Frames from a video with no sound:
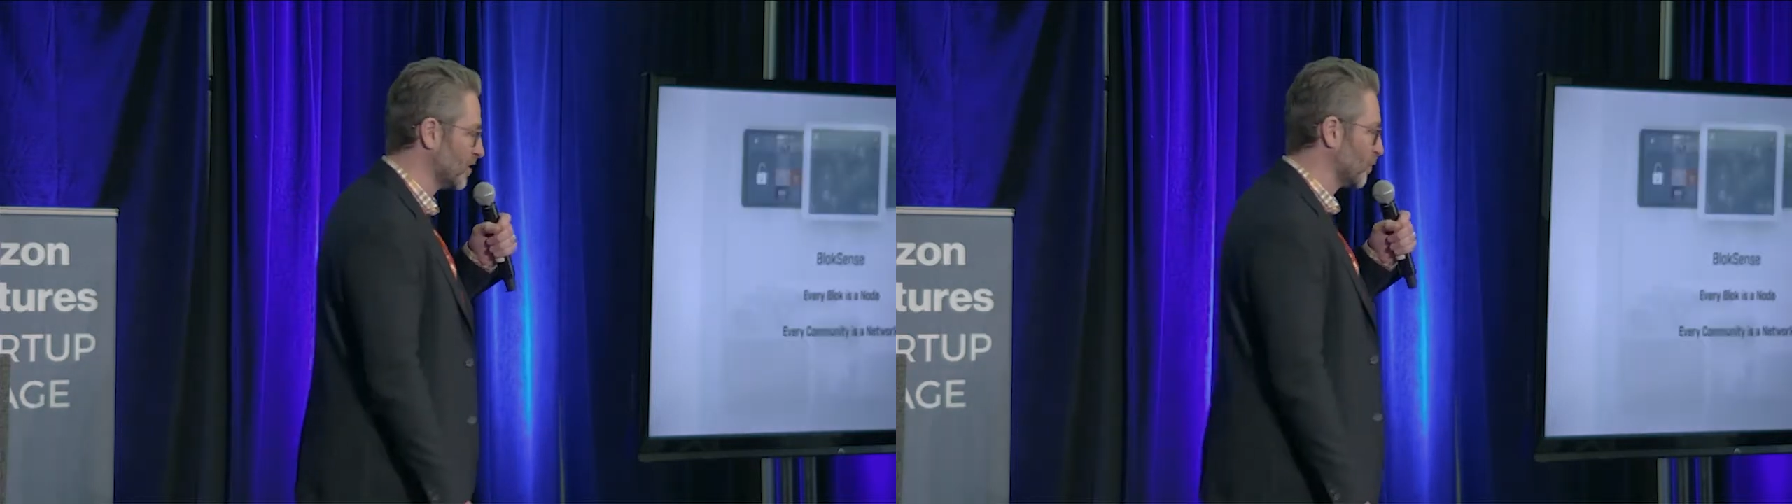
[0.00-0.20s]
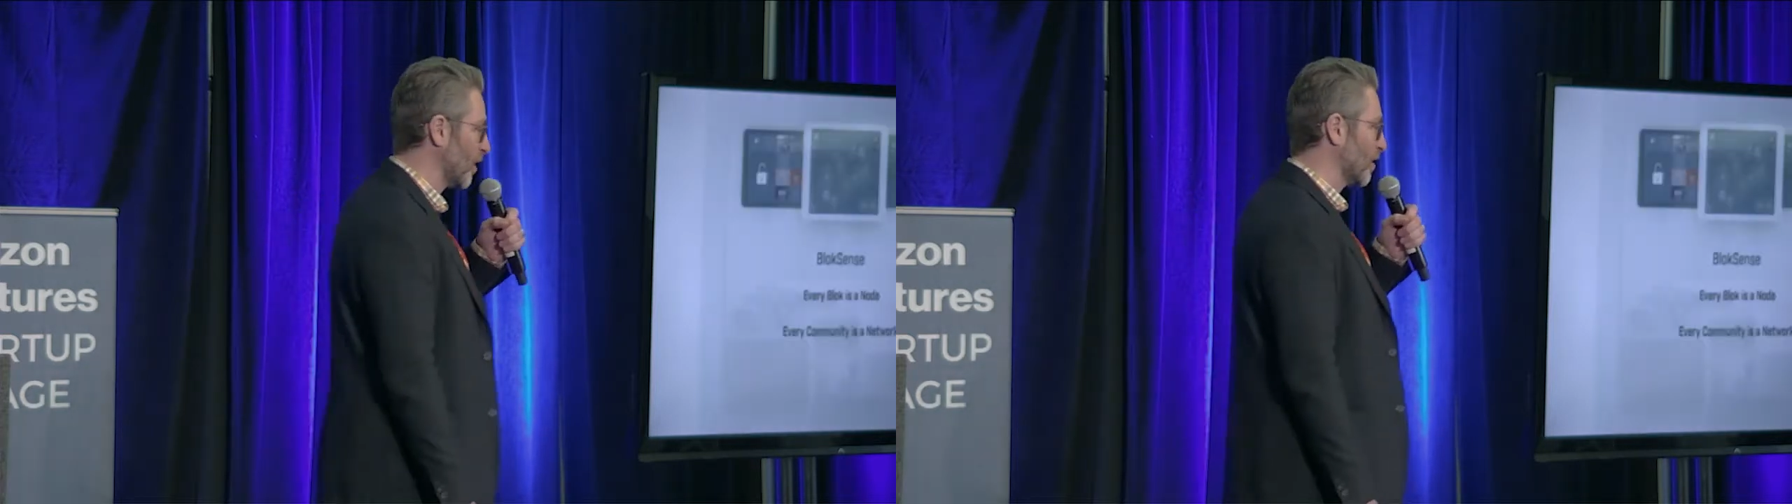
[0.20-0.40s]

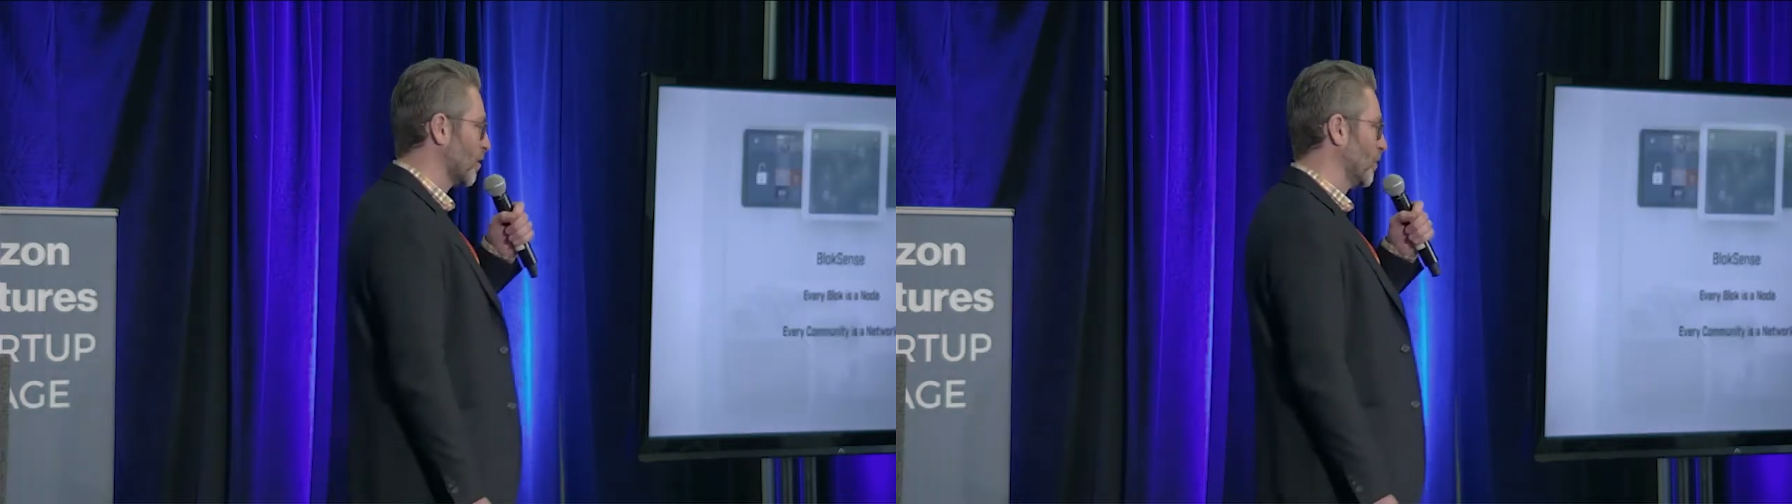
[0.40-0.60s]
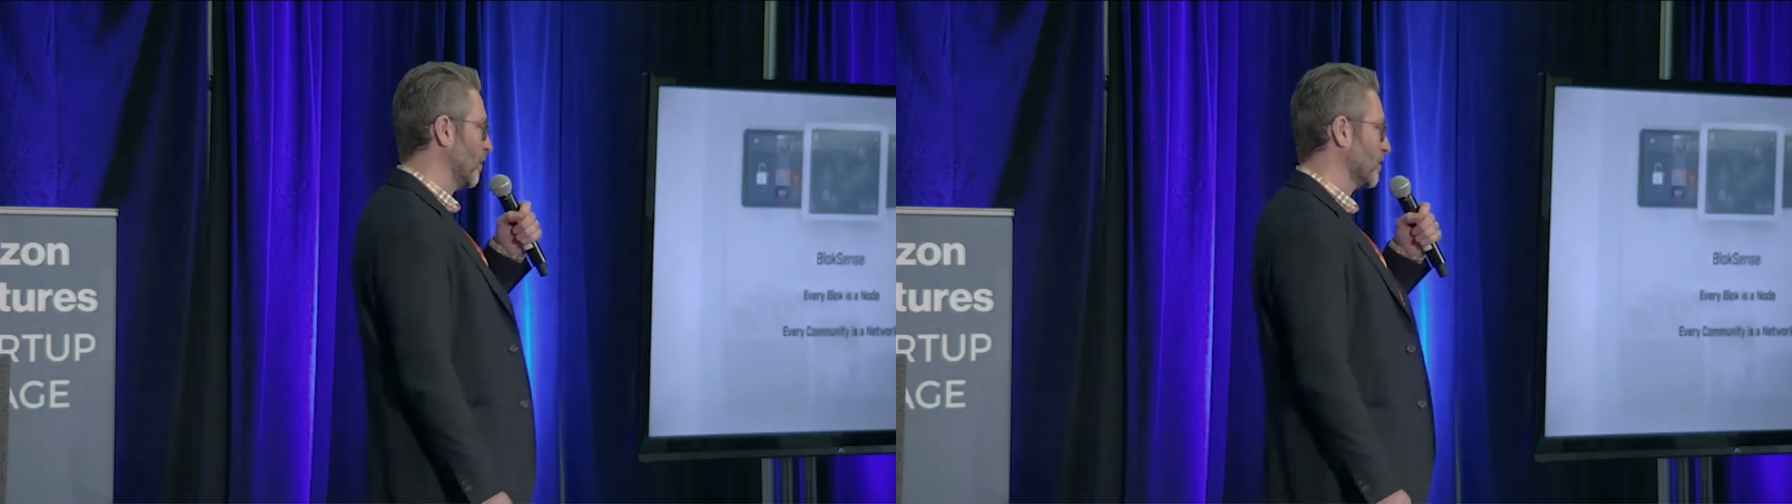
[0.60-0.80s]
each
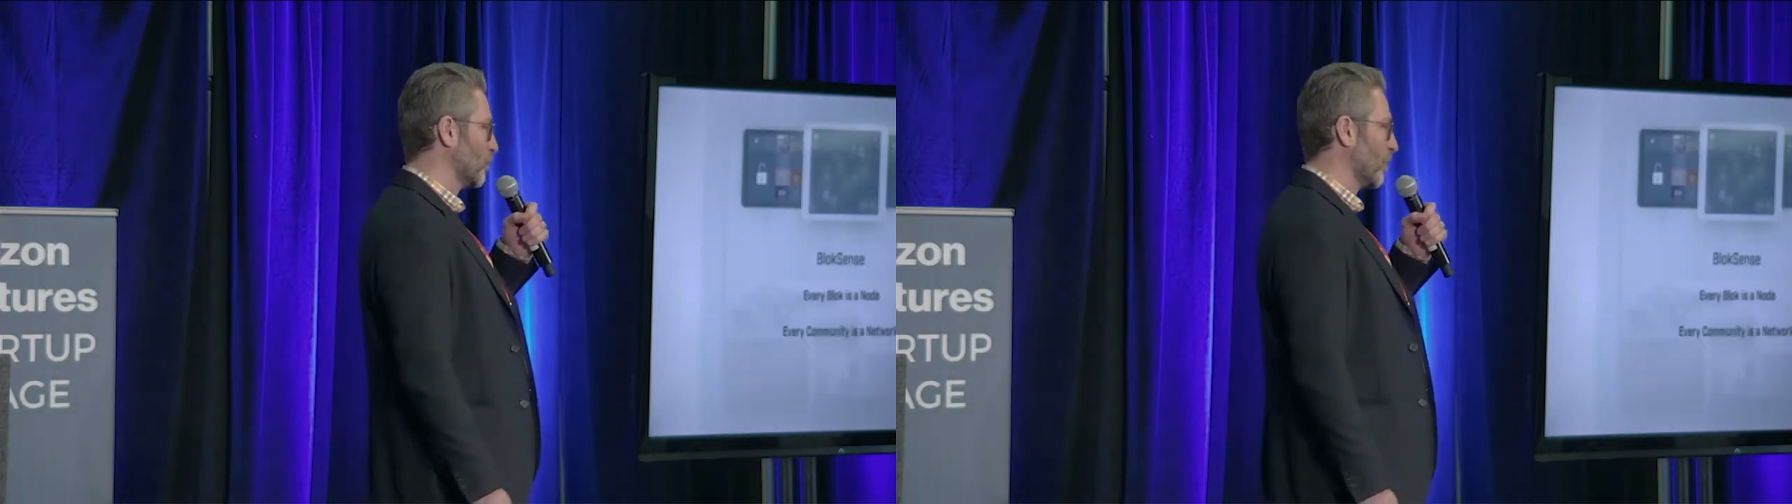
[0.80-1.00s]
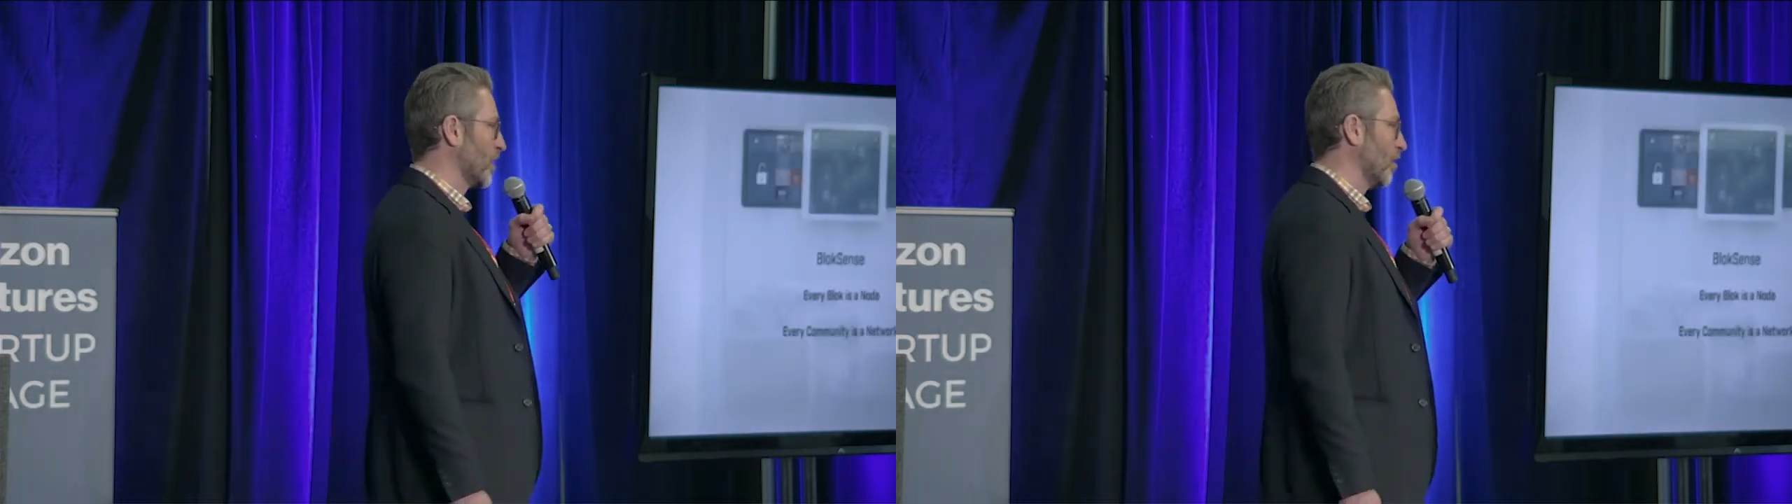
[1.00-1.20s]
Blockable is what we